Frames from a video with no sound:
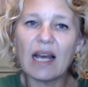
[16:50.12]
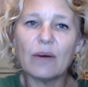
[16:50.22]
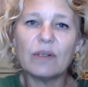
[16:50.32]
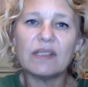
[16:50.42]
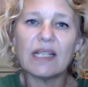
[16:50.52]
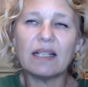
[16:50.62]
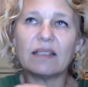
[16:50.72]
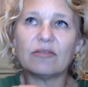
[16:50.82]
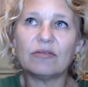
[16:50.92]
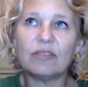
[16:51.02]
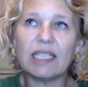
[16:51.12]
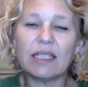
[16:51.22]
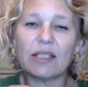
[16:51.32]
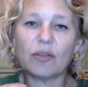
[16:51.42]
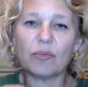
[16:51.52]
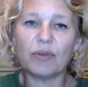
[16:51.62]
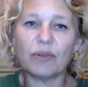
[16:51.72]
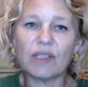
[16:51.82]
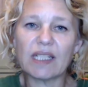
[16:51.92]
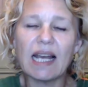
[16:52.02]
How was that really
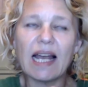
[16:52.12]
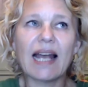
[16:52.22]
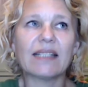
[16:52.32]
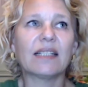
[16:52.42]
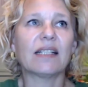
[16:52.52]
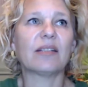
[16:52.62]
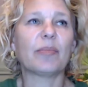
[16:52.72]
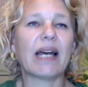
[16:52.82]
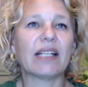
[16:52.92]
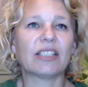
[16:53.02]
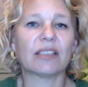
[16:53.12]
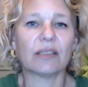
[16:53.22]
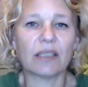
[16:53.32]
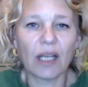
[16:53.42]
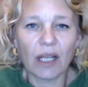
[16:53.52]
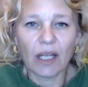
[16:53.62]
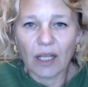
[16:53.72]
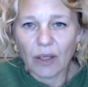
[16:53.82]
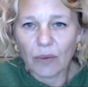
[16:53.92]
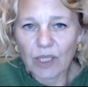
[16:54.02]
supported? I had another passion,
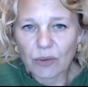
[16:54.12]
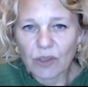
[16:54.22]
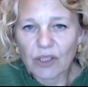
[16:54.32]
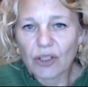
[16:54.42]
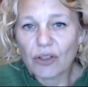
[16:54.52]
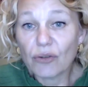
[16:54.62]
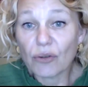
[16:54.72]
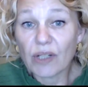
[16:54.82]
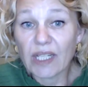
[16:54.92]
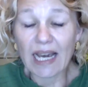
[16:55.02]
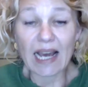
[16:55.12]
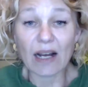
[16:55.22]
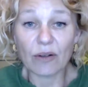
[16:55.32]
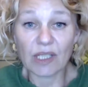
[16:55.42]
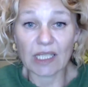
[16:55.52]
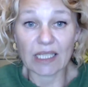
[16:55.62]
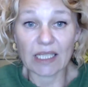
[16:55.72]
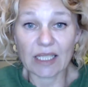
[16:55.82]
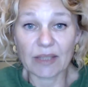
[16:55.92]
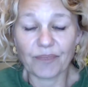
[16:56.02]
which was drawing
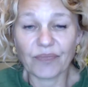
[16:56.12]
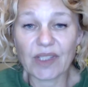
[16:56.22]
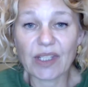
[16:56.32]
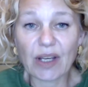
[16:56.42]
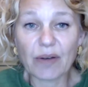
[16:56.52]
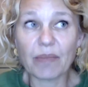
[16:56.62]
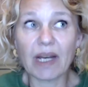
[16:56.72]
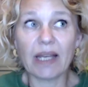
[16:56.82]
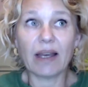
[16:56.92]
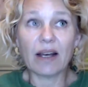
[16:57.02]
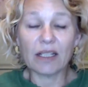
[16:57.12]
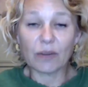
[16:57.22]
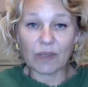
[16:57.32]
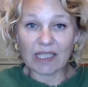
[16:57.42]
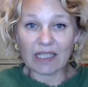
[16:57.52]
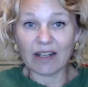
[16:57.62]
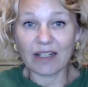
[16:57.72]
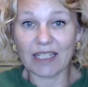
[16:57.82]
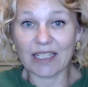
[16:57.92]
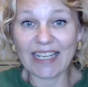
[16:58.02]
houses. So my aunt was an
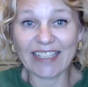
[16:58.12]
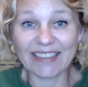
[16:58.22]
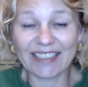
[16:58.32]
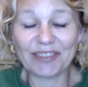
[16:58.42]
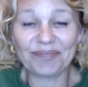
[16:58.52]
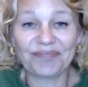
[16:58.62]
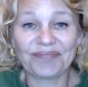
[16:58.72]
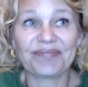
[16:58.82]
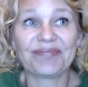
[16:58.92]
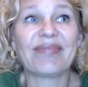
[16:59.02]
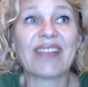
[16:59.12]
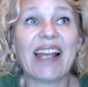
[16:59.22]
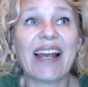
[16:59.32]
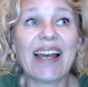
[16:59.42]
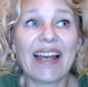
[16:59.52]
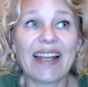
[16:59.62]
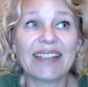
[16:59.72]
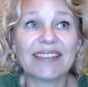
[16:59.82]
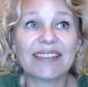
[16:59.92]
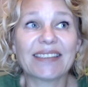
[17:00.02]
architect.
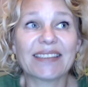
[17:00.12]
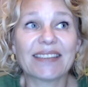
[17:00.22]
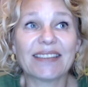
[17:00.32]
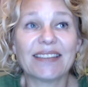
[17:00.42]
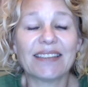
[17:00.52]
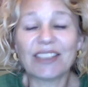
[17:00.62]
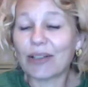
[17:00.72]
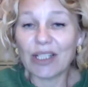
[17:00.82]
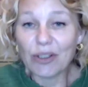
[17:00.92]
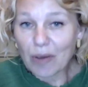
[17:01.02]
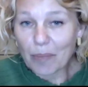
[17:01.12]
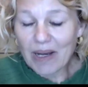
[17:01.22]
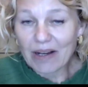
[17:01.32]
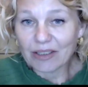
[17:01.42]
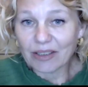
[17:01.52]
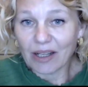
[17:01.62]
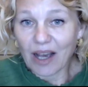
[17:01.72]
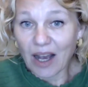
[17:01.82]
And so I knew about